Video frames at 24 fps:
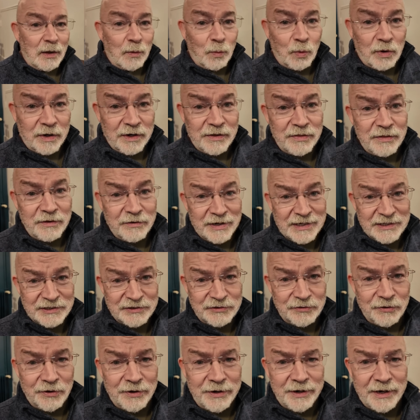We're in the
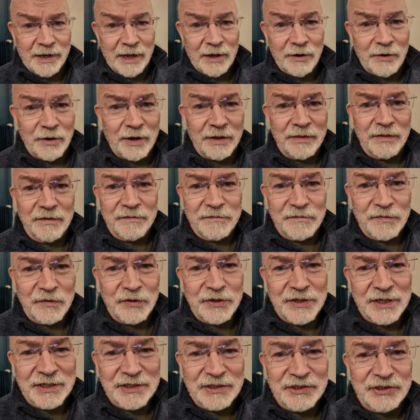restaurant now and the
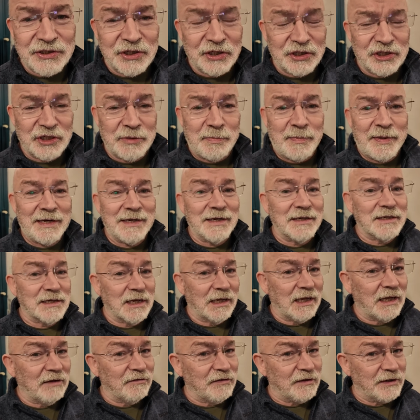food has just been
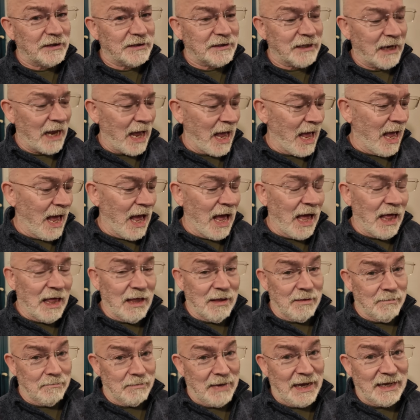delivered.
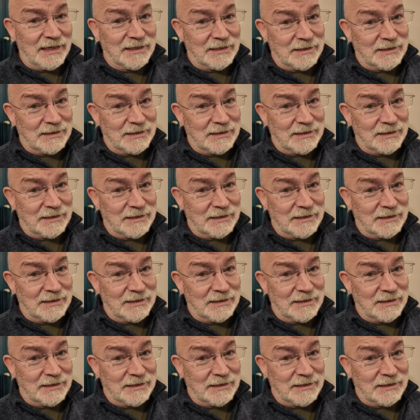My